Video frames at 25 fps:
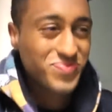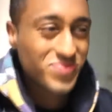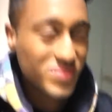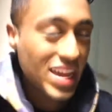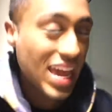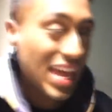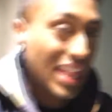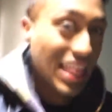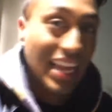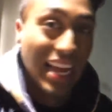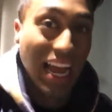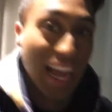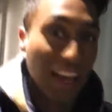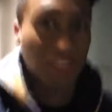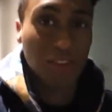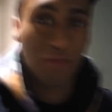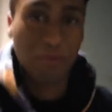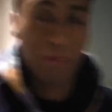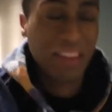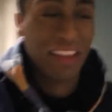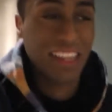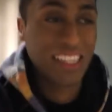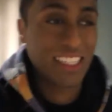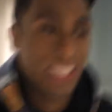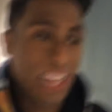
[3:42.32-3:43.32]
okay, like I so
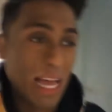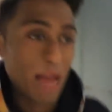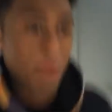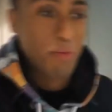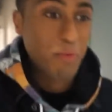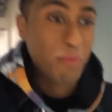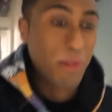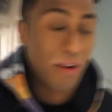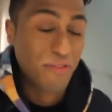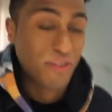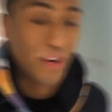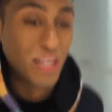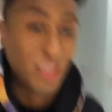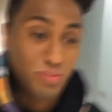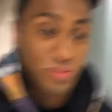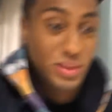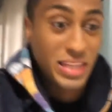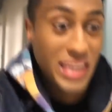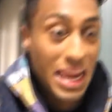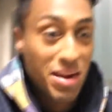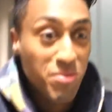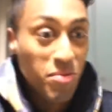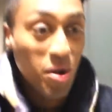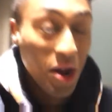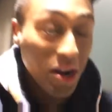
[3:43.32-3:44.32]
many things just happened, but I forgot to put
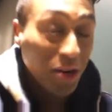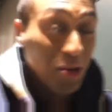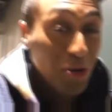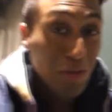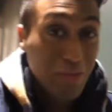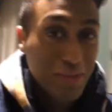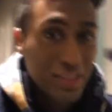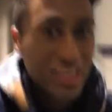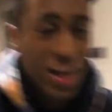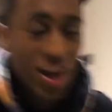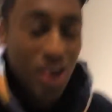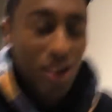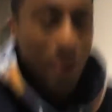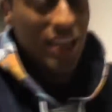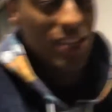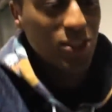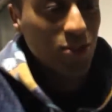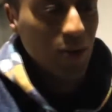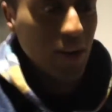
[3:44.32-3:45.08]
the camera on. Oops. Okay,